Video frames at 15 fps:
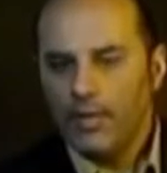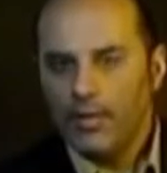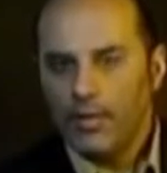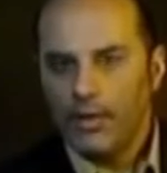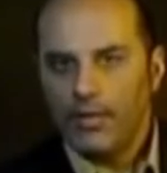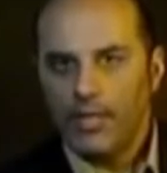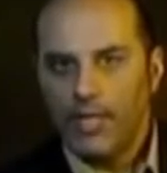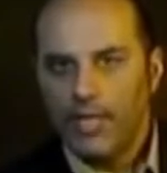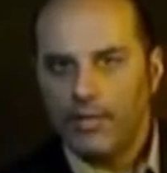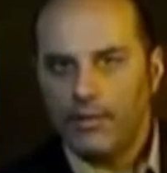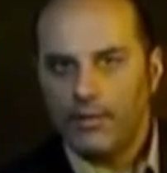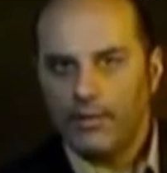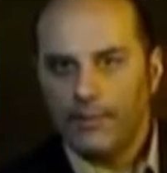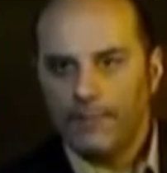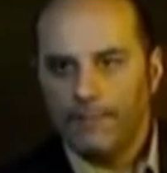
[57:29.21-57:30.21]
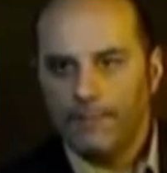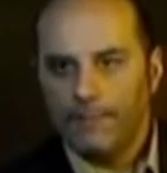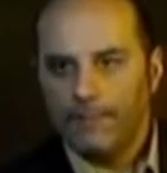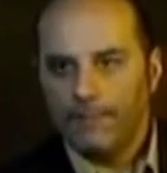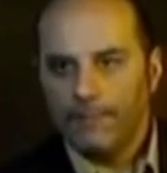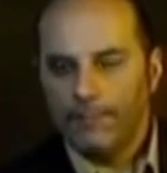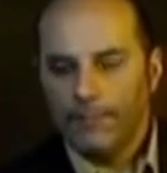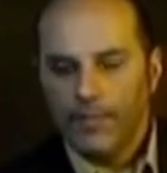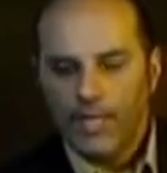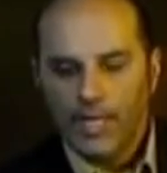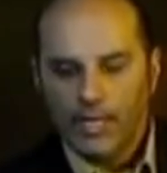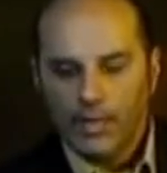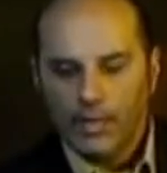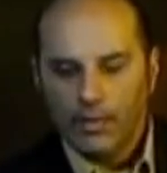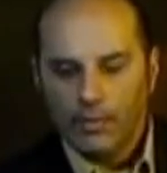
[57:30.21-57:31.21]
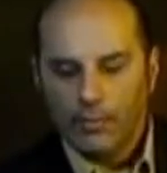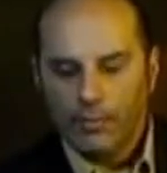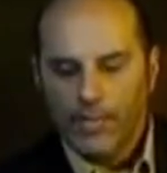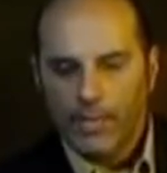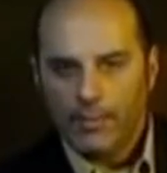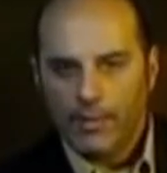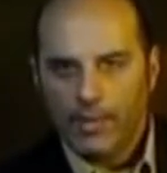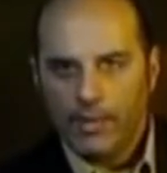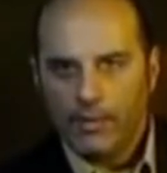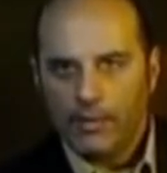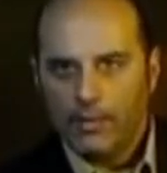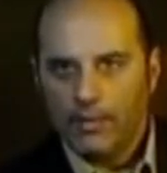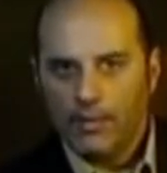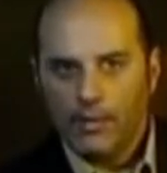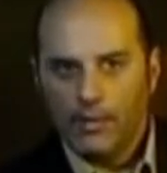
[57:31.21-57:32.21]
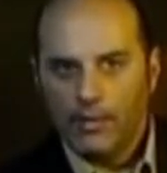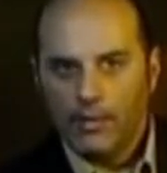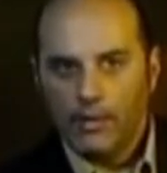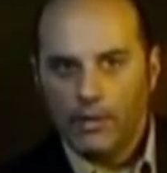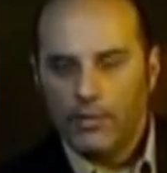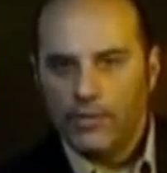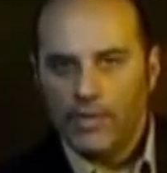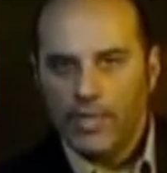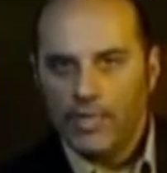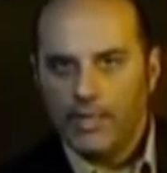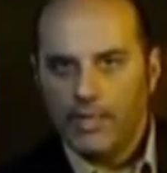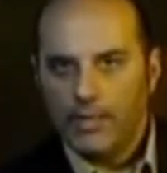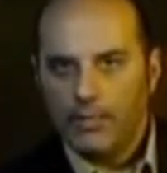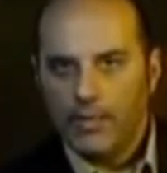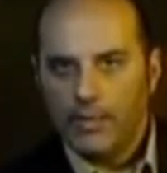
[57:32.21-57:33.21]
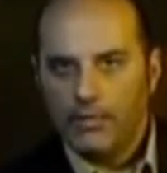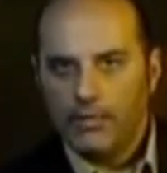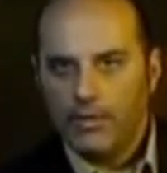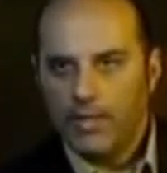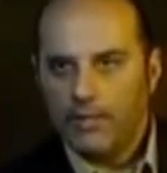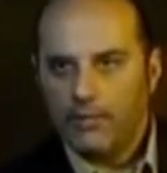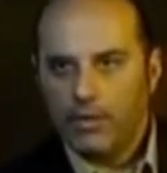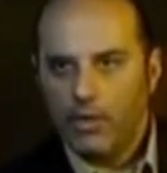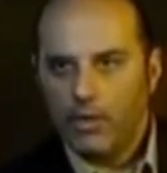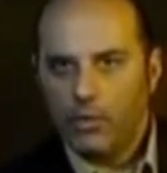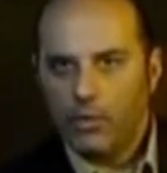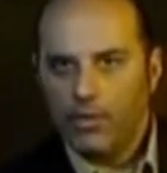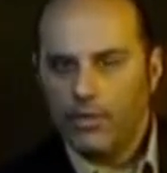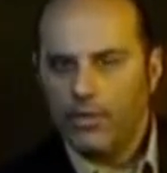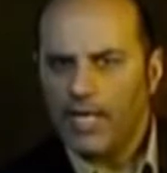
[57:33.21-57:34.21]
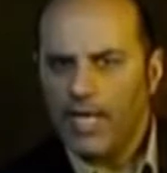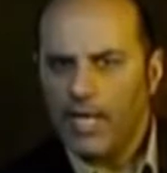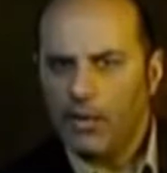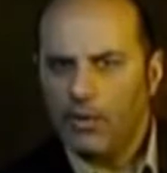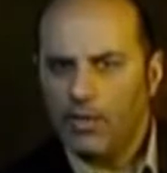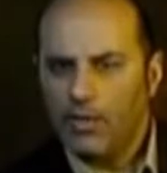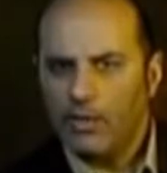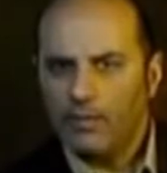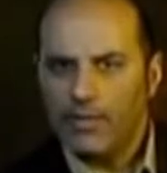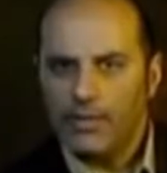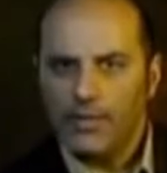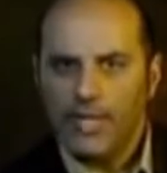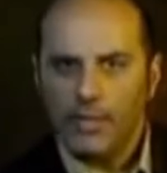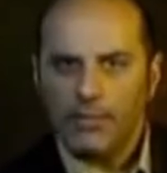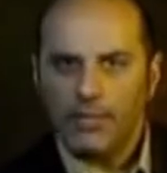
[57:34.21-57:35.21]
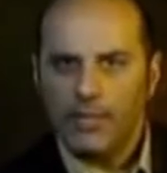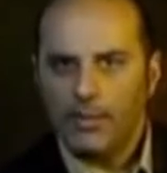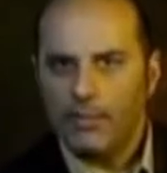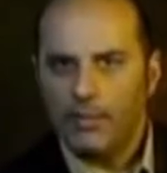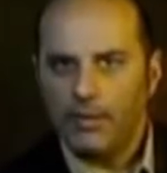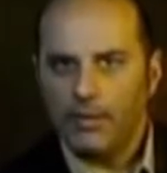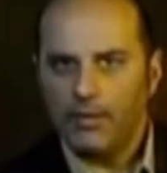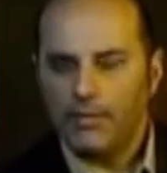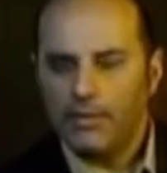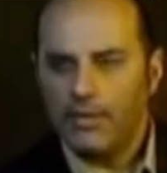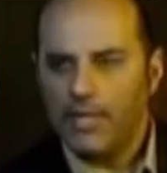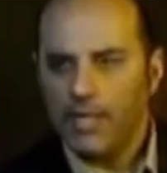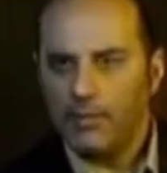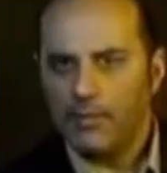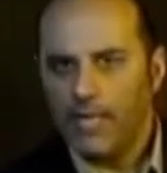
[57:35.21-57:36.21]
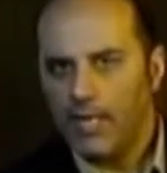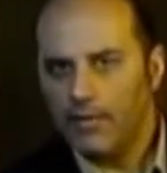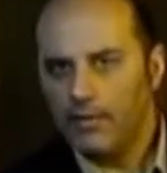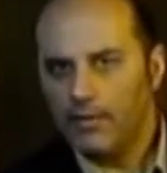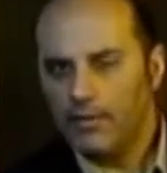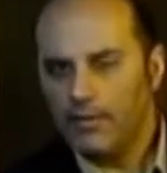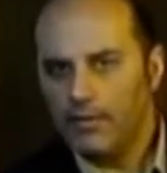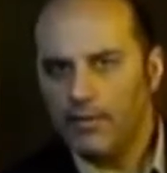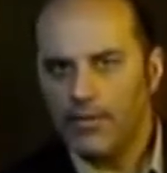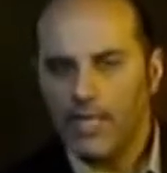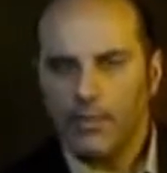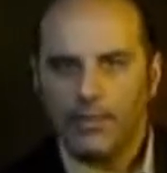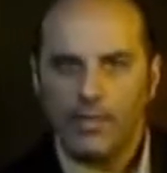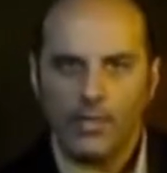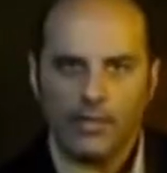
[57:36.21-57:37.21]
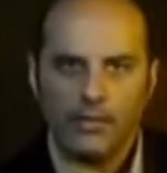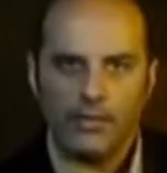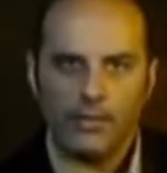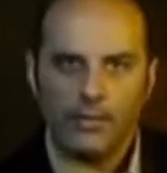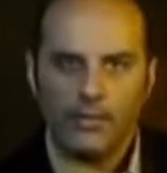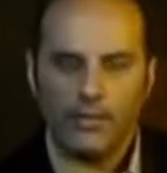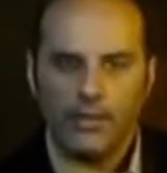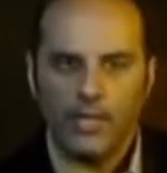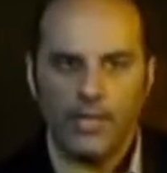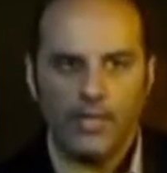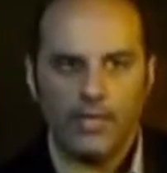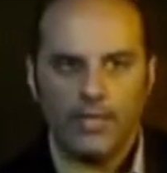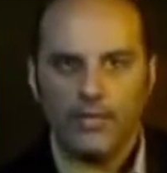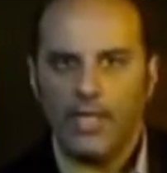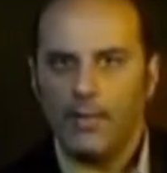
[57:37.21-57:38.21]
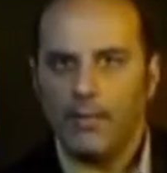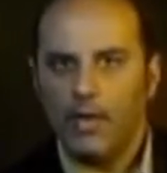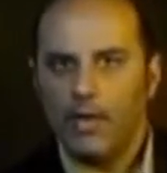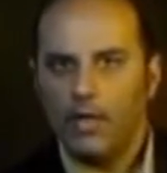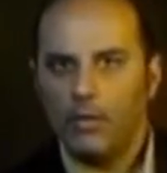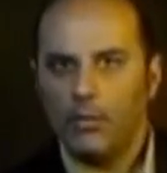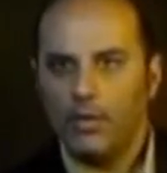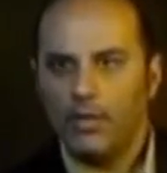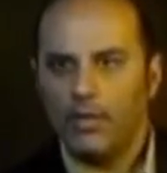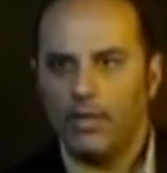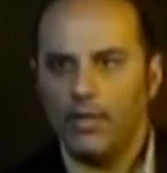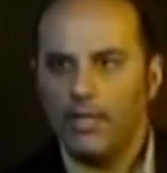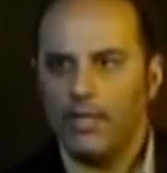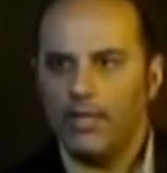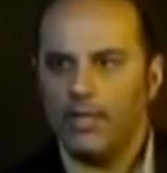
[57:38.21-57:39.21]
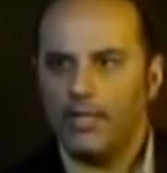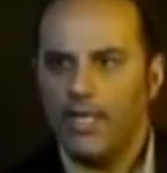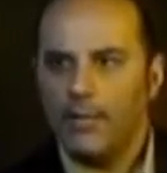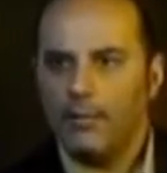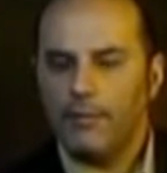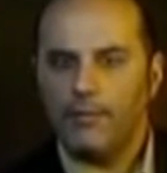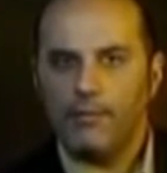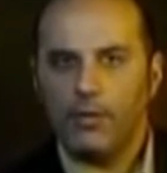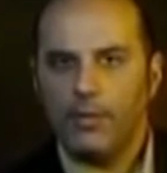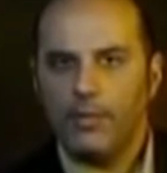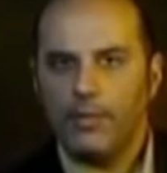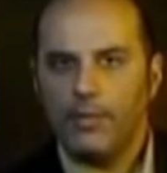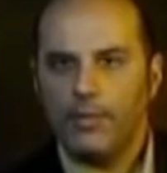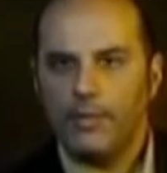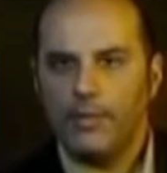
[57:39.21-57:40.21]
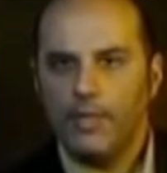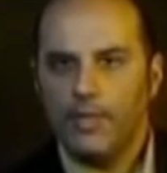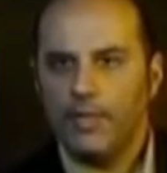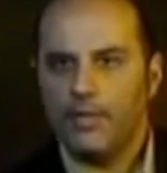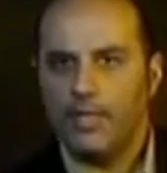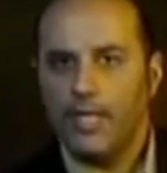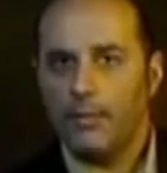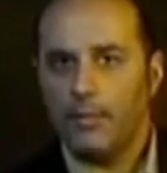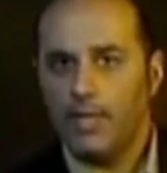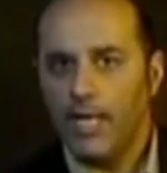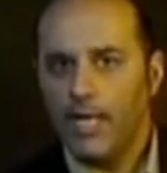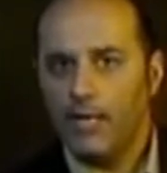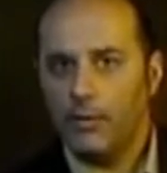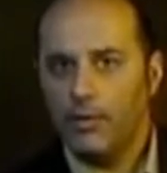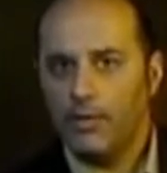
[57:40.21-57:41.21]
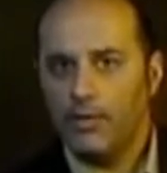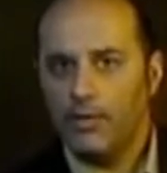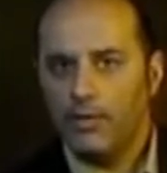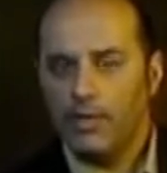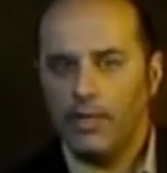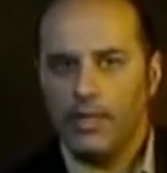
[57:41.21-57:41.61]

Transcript: There's the answer. People who've studied these mysteries have long wondered how come the same symbols, the same dances, the same customs, the same artwork, the same performances, the same language.